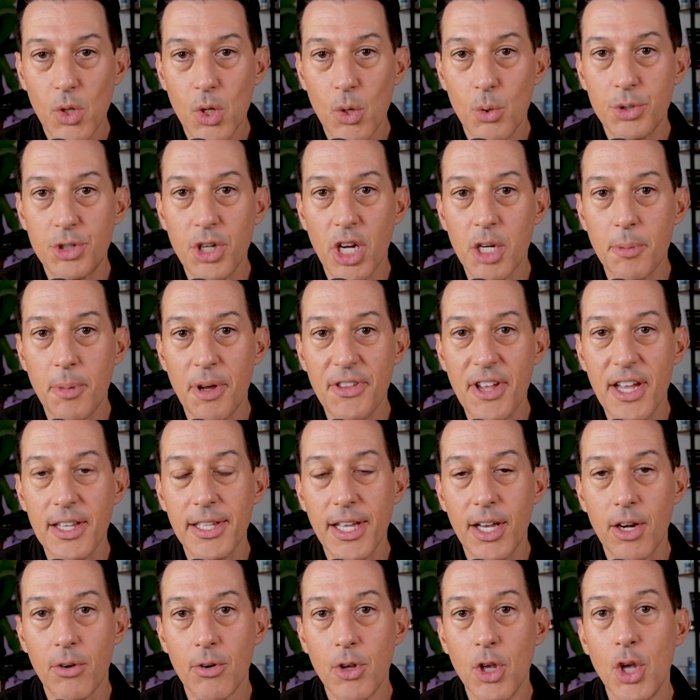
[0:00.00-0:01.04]
I'll talk about that
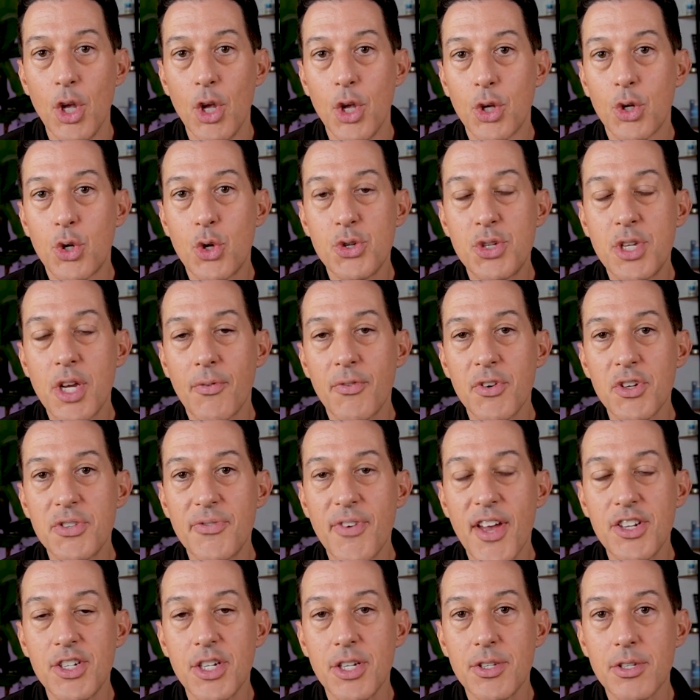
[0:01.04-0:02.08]
later. Cruciferous
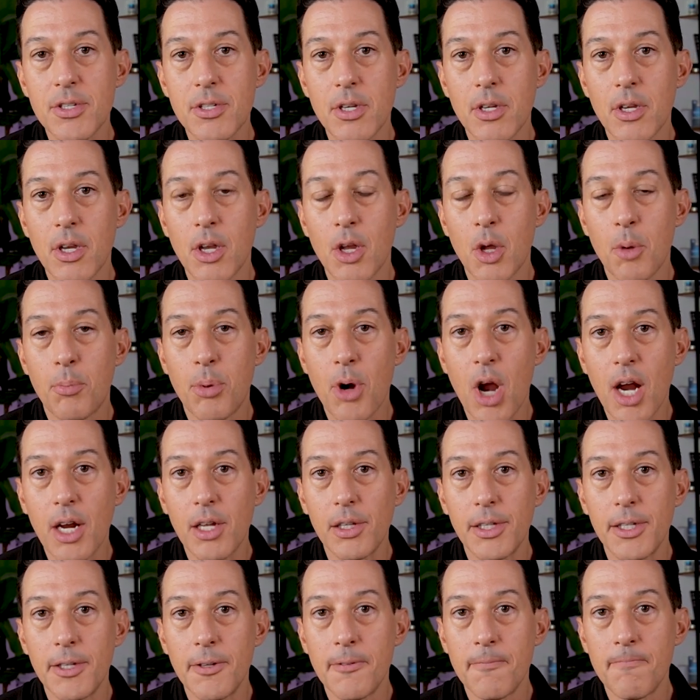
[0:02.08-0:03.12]
veggies.
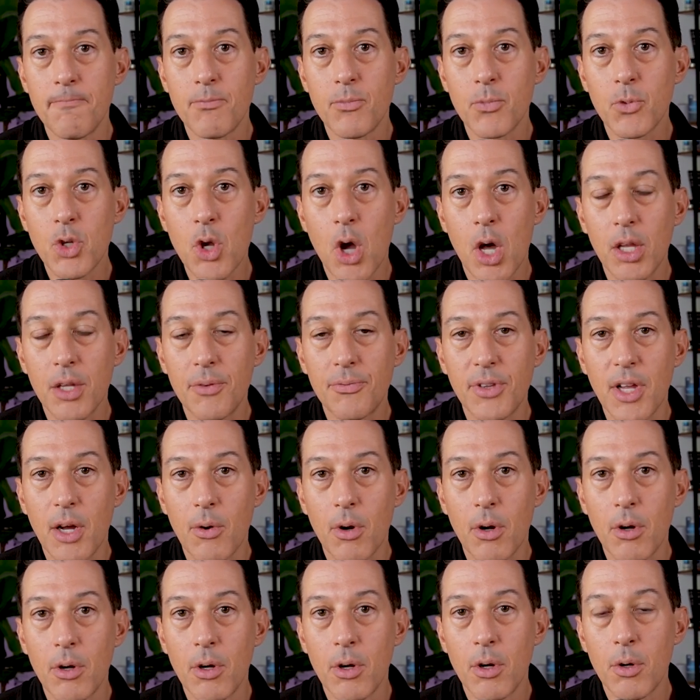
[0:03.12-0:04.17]
Broccoli,
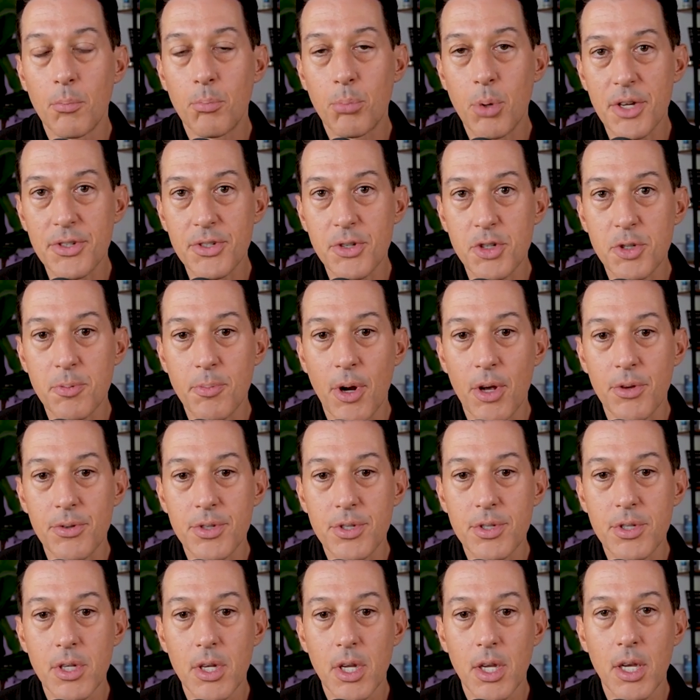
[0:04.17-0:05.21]
cauliflower, Brussels
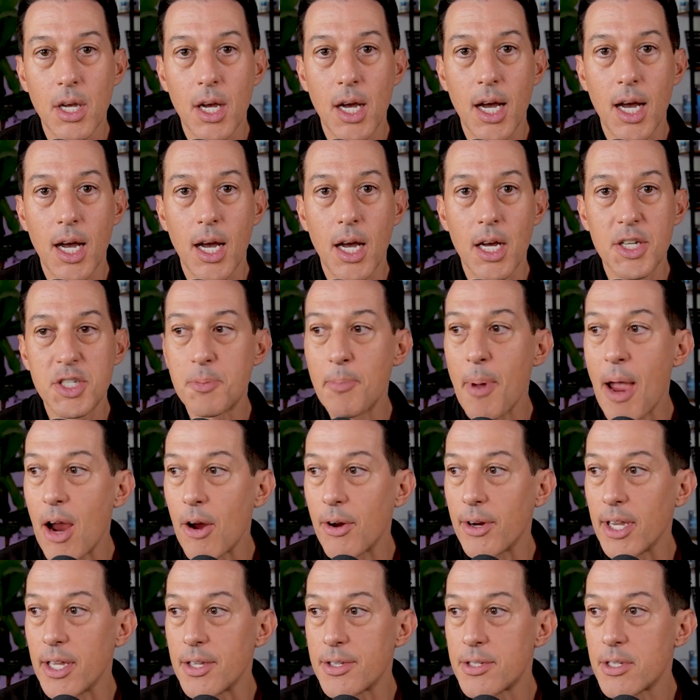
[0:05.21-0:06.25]
sprouts, uh,
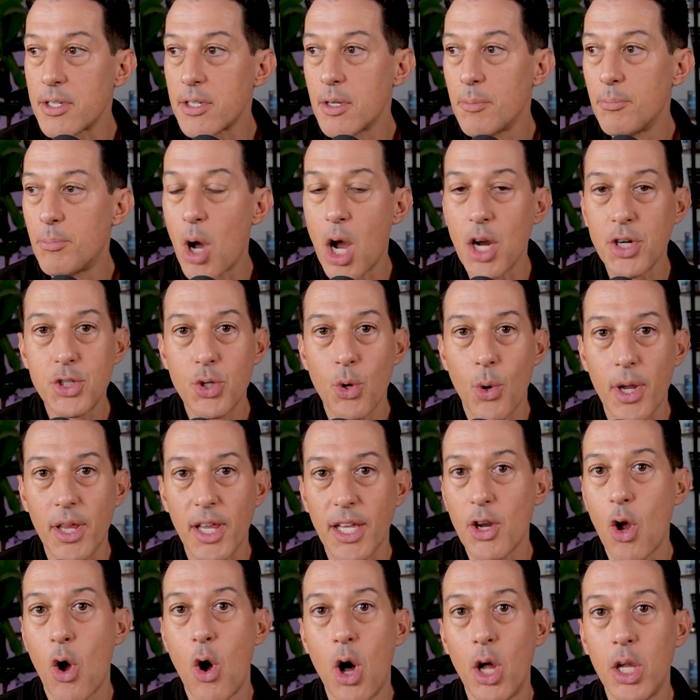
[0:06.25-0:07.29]
asparagus, bok choy,
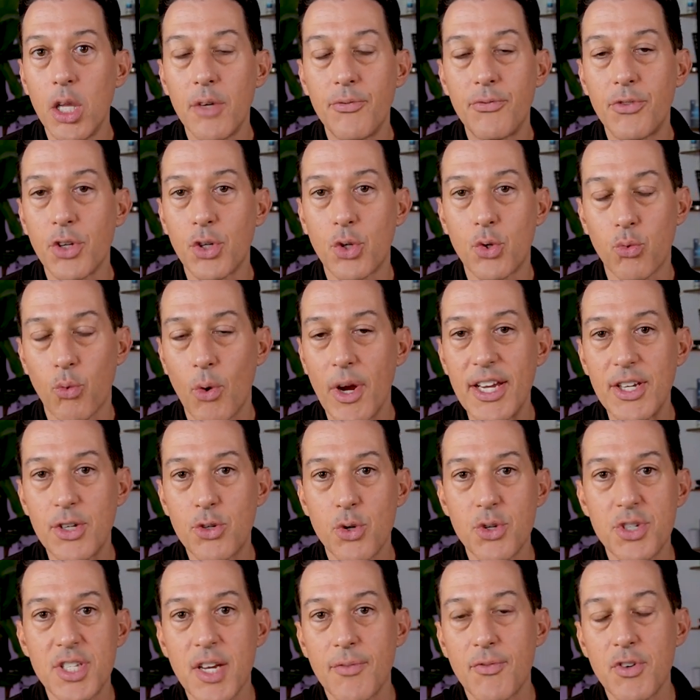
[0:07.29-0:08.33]
like all of the great
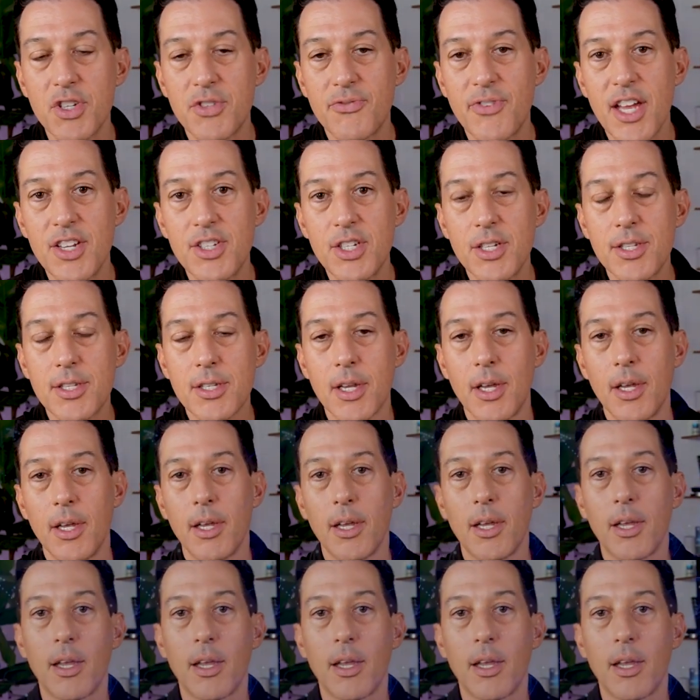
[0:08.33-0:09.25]
cruciferous veggies.